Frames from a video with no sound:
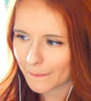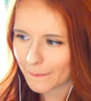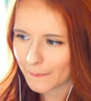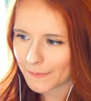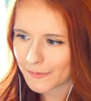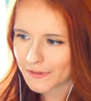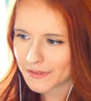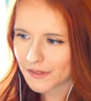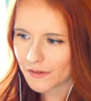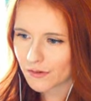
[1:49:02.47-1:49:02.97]

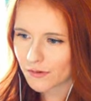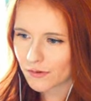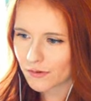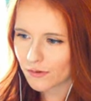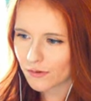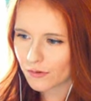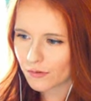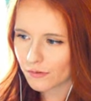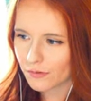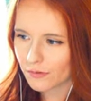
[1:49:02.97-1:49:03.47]

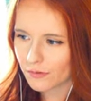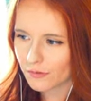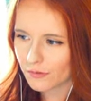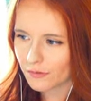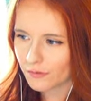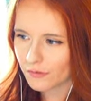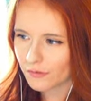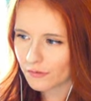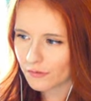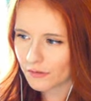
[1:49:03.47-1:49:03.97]
So
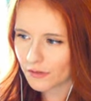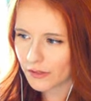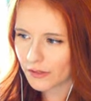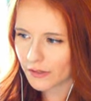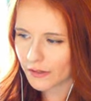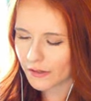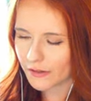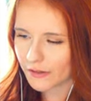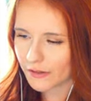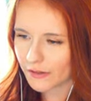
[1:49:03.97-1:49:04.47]

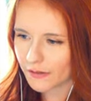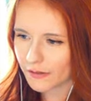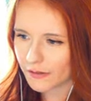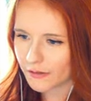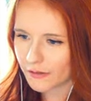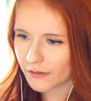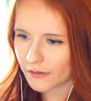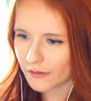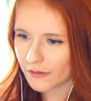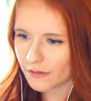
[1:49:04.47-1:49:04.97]

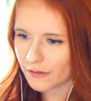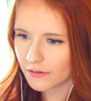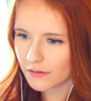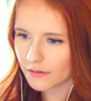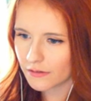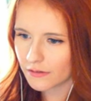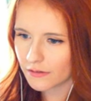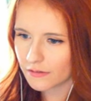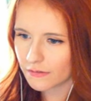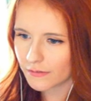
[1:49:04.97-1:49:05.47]

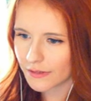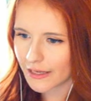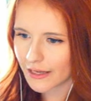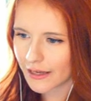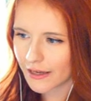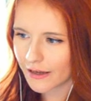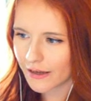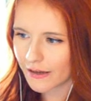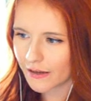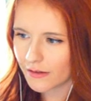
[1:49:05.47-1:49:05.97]
uh, we
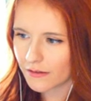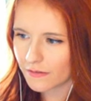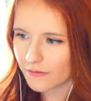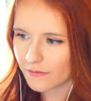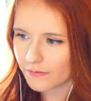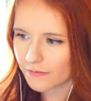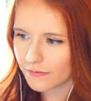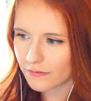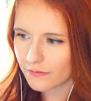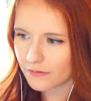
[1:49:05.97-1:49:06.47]
have
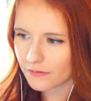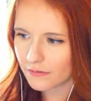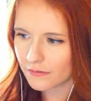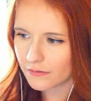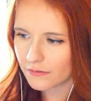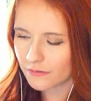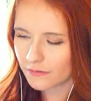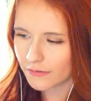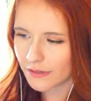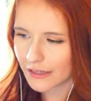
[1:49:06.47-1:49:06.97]

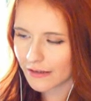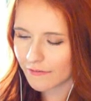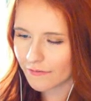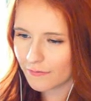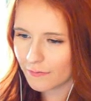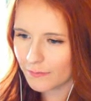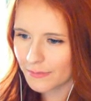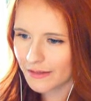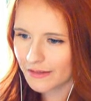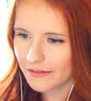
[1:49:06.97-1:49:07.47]
we have
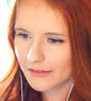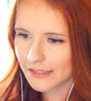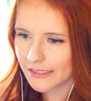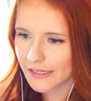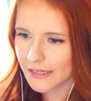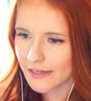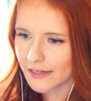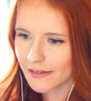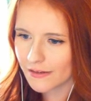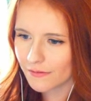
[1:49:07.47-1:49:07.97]

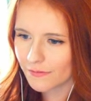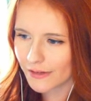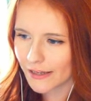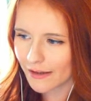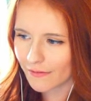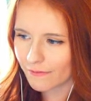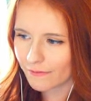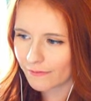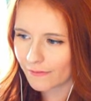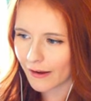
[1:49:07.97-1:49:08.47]
minty, we
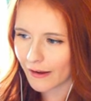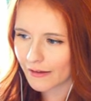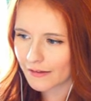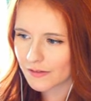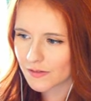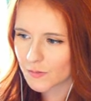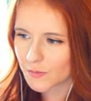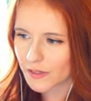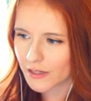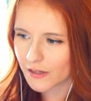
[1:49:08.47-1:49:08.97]
have
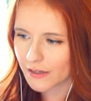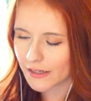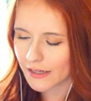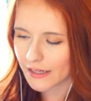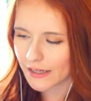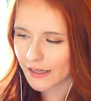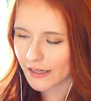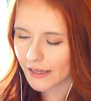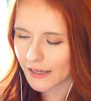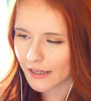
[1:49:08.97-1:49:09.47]

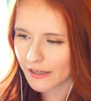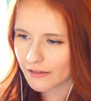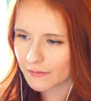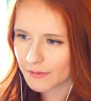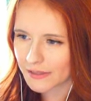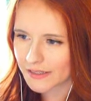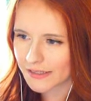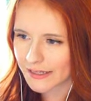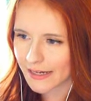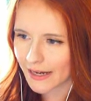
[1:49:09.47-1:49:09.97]
raspberry and
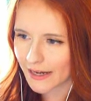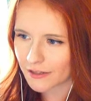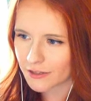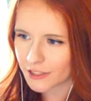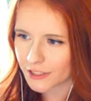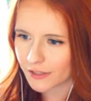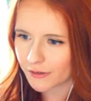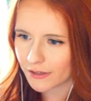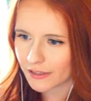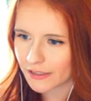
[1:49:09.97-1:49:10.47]

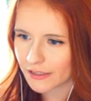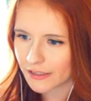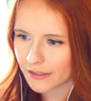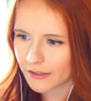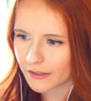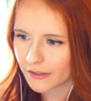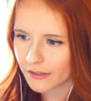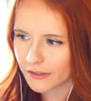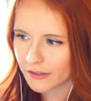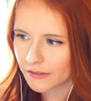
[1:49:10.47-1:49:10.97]
pistachio in
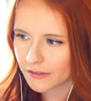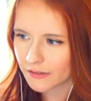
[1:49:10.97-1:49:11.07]
here.